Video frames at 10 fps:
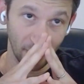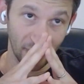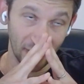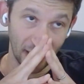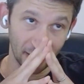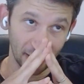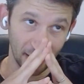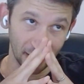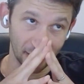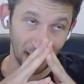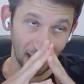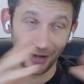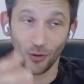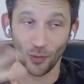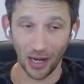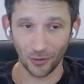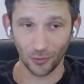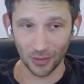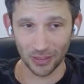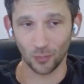But then again, the
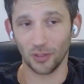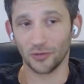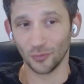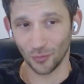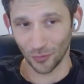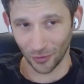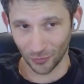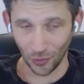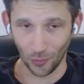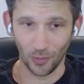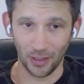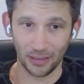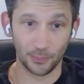unknown is what you do not know,